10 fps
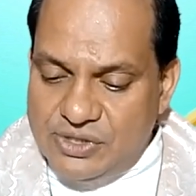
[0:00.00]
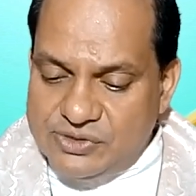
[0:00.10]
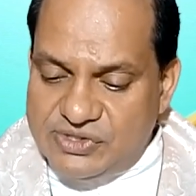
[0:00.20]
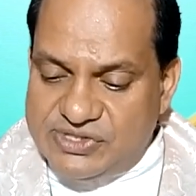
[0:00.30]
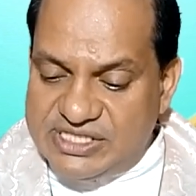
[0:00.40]

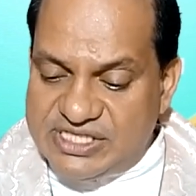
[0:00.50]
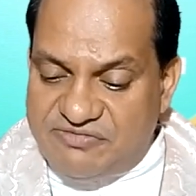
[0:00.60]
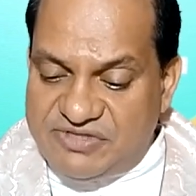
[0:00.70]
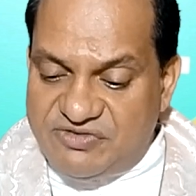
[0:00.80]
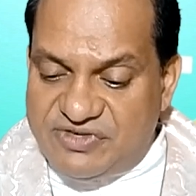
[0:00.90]
So he says
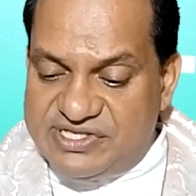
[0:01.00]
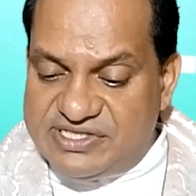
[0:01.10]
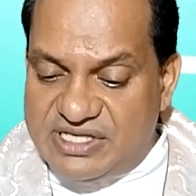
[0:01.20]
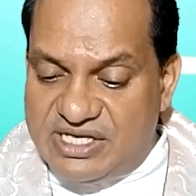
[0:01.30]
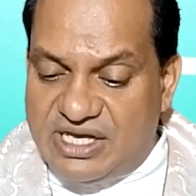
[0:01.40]

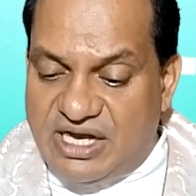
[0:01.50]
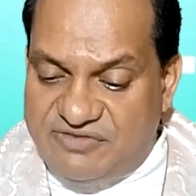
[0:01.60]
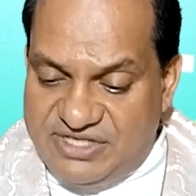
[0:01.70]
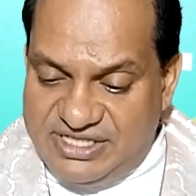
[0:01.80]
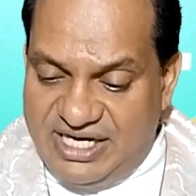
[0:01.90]
afterwards
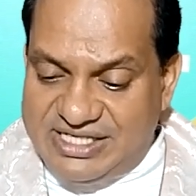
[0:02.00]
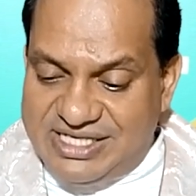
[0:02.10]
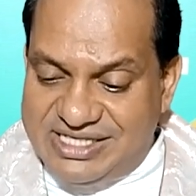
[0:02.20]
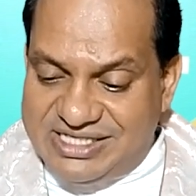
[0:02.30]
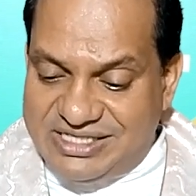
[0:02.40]
after that,
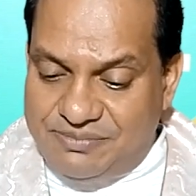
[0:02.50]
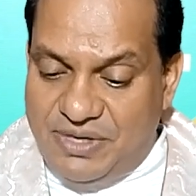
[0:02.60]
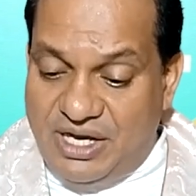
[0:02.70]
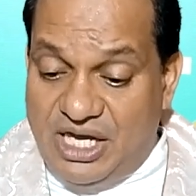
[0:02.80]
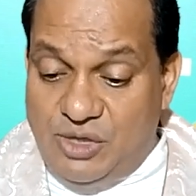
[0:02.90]
King
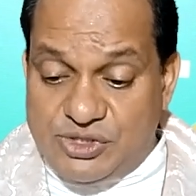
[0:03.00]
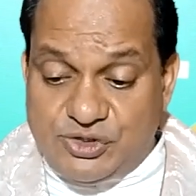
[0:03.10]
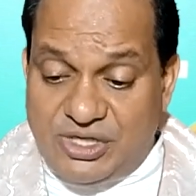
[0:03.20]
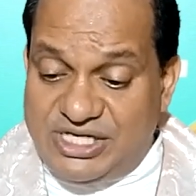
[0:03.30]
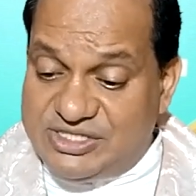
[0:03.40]
Agrippa, I
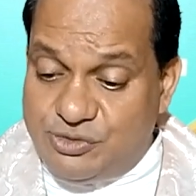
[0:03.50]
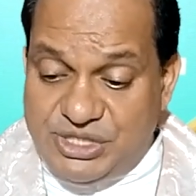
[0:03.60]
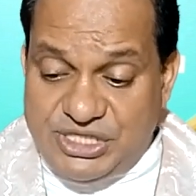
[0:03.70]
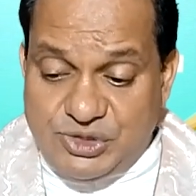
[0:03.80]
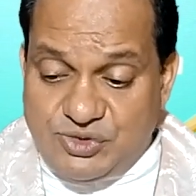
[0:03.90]
was not
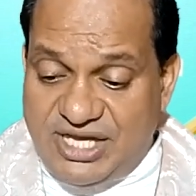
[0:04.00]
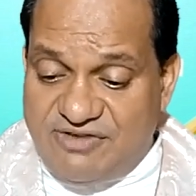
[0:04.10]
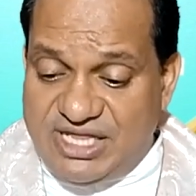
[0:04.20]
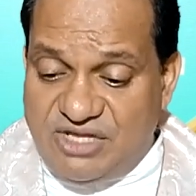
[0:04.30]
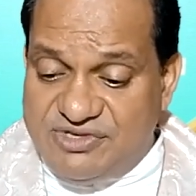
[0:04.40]
disobedient to the
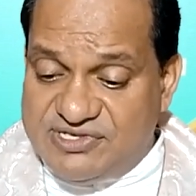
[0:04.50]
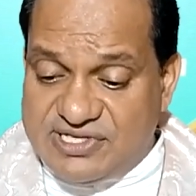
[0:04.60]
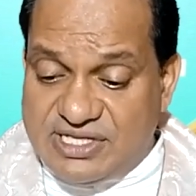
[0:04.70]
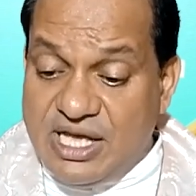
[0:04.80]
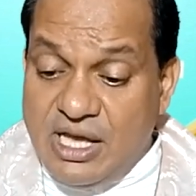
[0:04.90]
heavenly
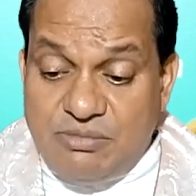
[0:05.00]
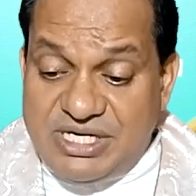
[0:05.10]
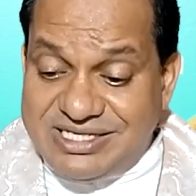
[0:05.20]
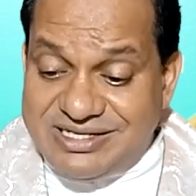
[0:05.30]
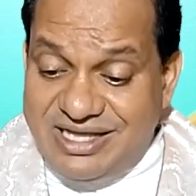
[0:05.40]
vision, but
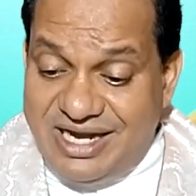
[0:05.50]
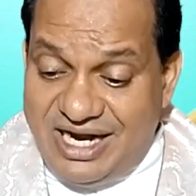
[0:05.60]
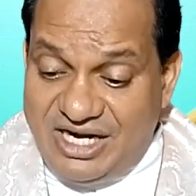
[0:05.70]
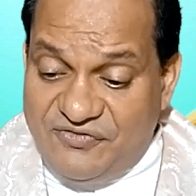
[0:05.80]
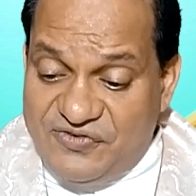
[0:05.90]

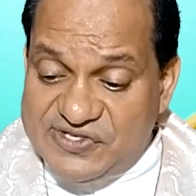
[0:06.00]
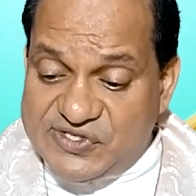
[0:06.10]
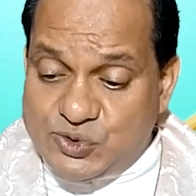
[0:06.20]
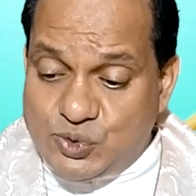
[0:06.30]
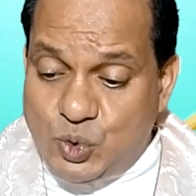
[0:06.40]
declared
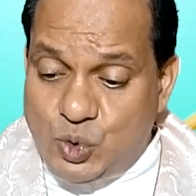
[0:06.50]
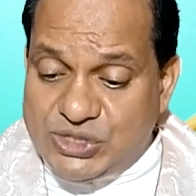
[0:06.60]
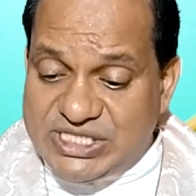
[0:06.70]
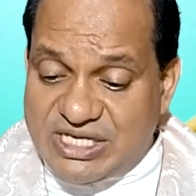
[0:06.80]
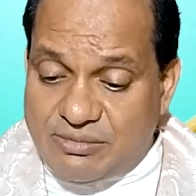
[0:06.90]
first to
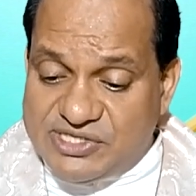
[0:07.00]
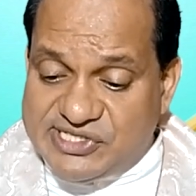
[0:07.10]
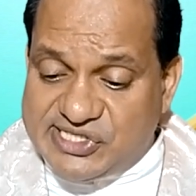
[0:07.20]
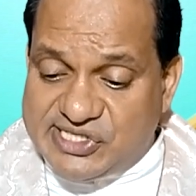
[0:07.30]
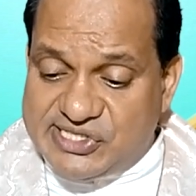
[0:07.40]
those in
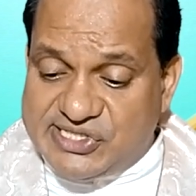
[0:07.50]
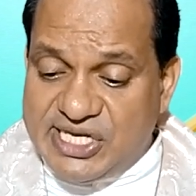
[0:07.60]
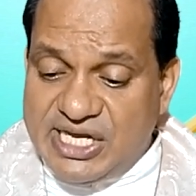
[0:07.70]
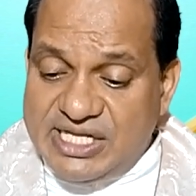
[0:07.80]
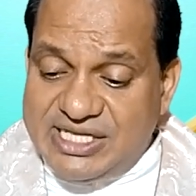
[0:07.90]

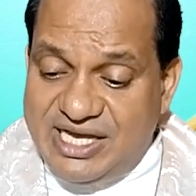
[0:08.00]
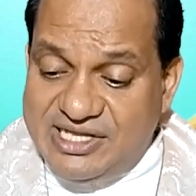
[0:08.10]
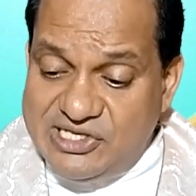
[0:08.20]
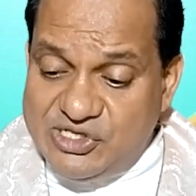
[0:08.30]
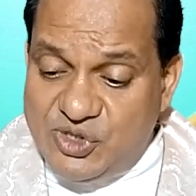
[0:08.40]
Damascus
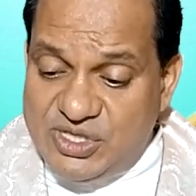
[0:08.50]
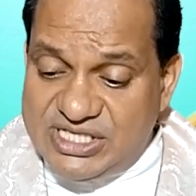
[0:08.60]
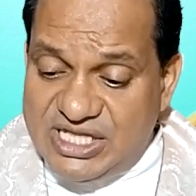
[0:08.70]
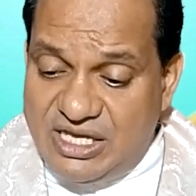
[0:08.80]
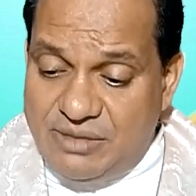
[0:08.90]
then in
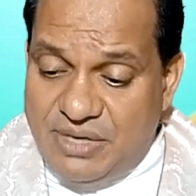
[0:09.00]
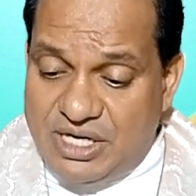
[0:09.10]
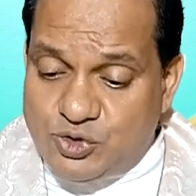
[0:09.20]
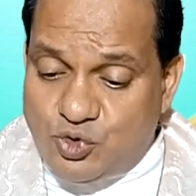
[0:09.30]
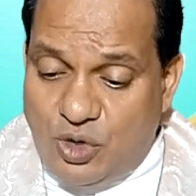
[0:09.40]
Jerusalem
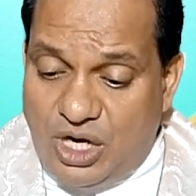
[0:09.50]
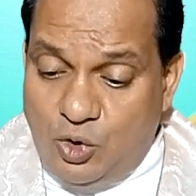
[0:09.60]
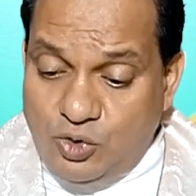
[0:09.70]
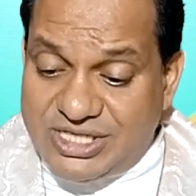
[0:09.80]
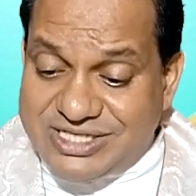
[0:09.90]
and
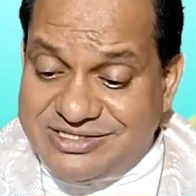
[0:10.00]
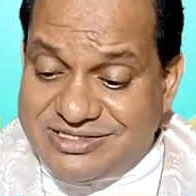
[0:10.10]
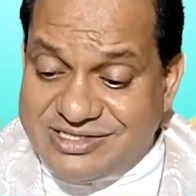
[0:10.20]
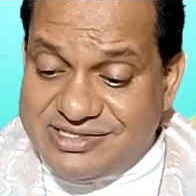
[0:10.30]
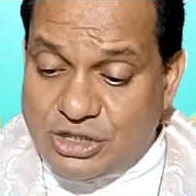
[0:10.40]
throughout the
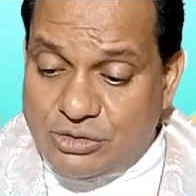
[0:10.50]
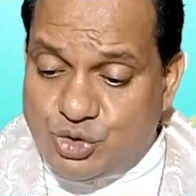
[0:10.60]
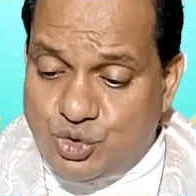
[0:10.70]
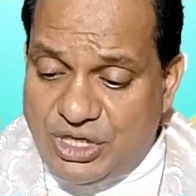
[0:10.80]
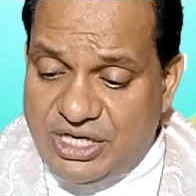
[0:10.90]
countryside of
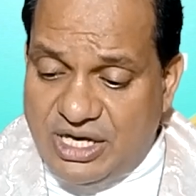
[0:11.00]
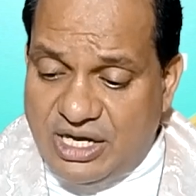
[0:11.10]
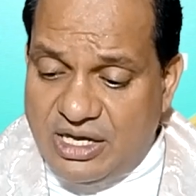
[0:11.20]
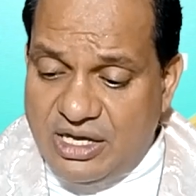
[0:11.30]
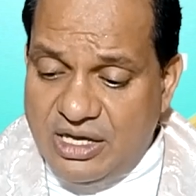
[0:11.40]

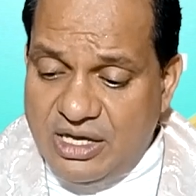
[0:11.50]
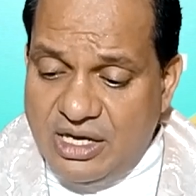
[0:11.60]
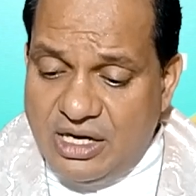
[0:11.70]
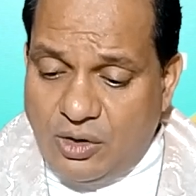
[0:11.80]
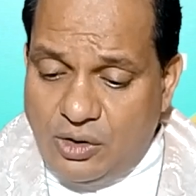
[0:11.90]
Judea,
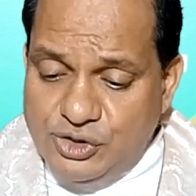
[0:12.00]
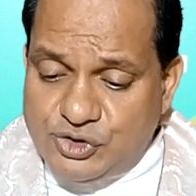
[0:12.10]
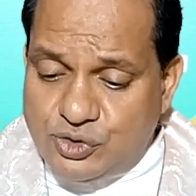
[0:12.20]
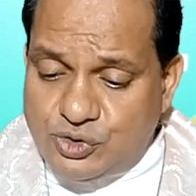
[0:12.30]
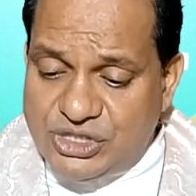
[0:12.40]
and
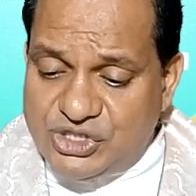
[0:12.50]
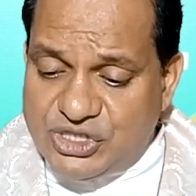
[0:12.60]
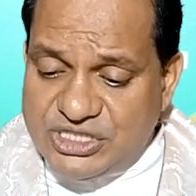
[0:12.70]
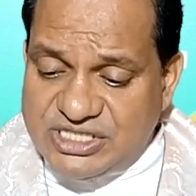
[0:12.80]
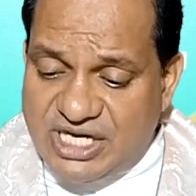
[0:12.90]
also to the
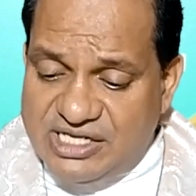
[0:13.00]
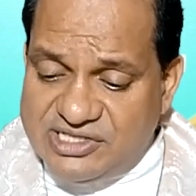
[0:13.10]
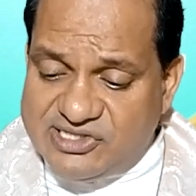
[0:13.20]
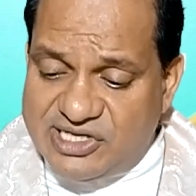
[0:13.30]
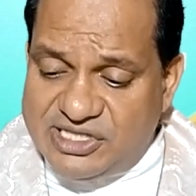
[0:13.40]

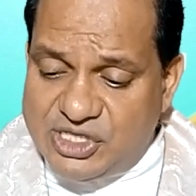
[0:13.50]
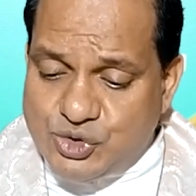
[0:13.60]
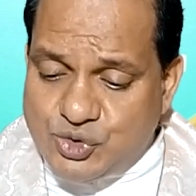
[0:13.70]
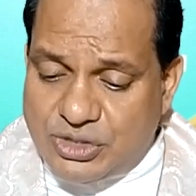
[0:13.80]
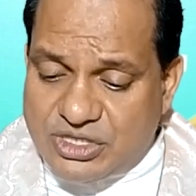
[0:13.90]
Gentiles that they
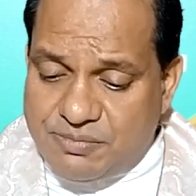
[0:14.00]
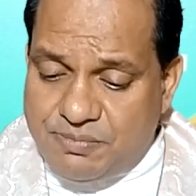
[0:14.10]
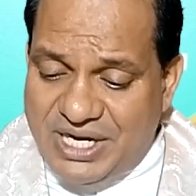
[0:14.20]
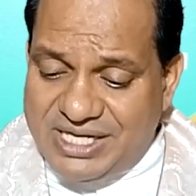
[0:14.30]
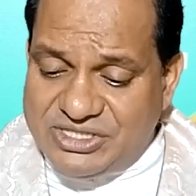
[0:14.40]
should
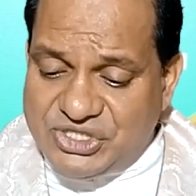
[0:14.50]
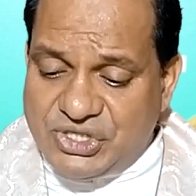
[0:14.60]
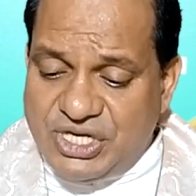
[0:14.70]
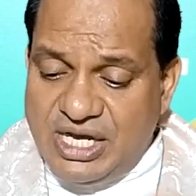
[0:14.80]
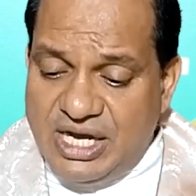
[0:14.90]

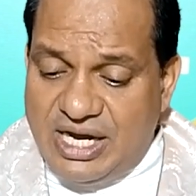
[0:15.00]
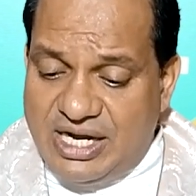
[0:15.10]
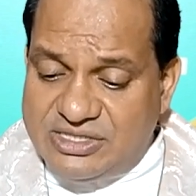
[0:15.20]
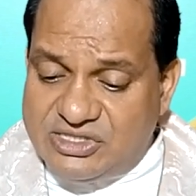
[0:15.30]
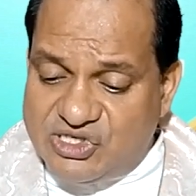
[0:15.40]
repent
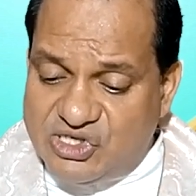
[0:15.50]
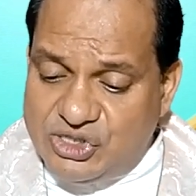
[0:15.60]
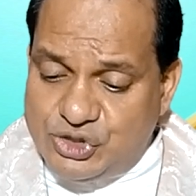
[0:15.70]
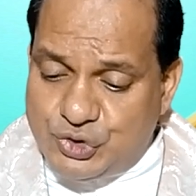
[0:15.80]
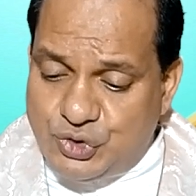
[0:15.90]
and
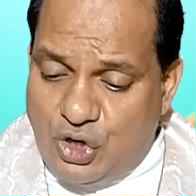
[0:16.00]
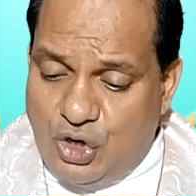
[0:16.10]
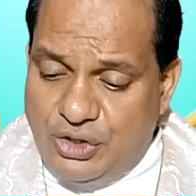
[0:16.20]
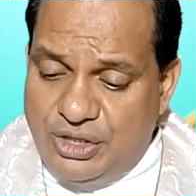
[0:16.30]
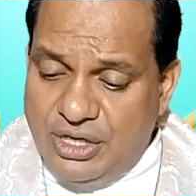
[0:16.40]
turn to
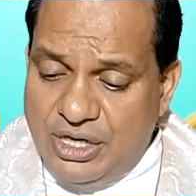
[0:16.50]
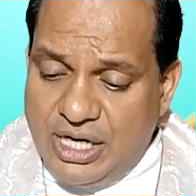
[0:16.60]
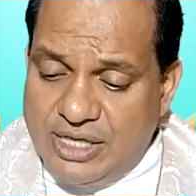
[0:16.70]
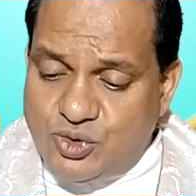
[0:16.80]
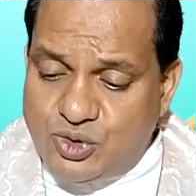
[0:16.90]
God
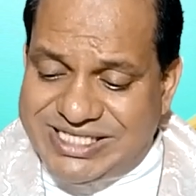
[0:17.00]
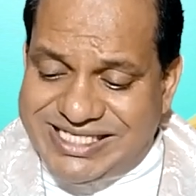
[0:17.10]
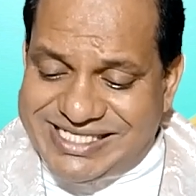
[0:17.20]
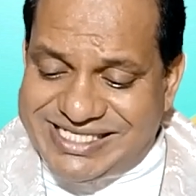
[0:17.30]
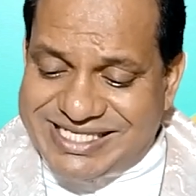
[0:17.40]
and do
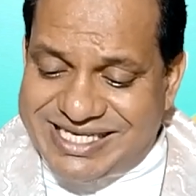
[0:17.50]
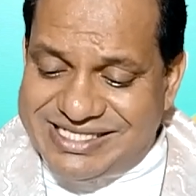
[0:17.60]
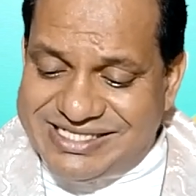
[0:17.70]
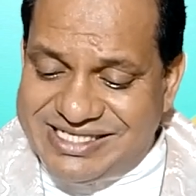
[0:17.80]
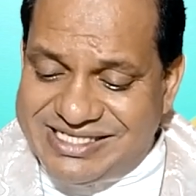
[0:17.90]
deeds
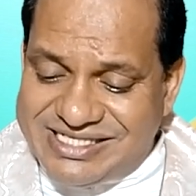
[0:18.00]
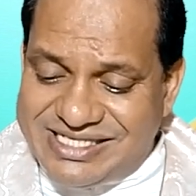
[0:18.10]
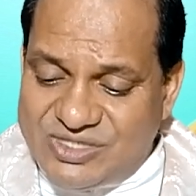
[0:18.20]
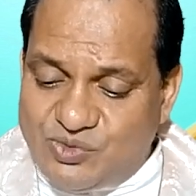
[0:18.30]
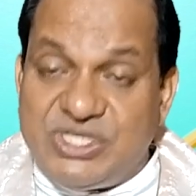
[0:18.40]

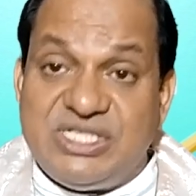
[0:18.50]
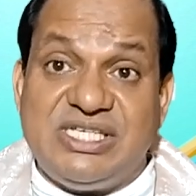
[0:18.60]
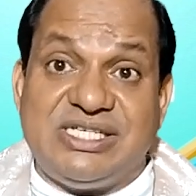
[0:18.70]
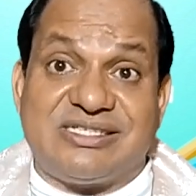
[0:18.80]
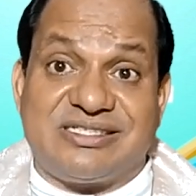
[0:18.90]
consistent with
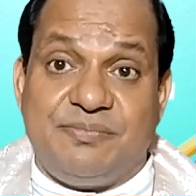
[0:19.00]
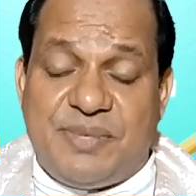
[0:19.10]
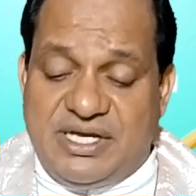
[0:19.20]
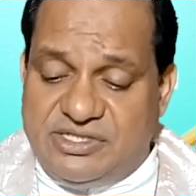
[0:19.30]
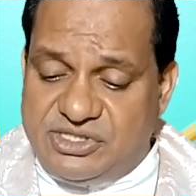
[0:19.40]
the
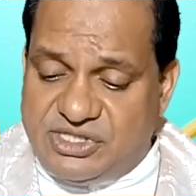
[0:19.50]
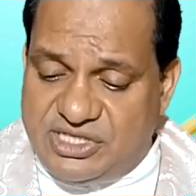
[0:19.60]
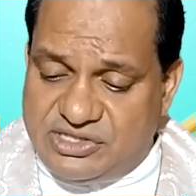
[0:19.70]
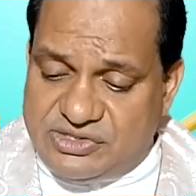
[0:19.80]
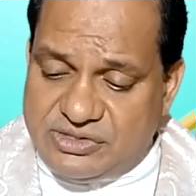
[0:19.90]

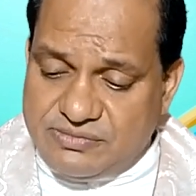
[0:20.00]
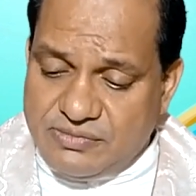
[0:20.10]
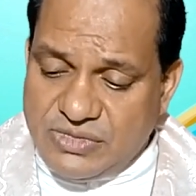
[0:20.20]
repentance.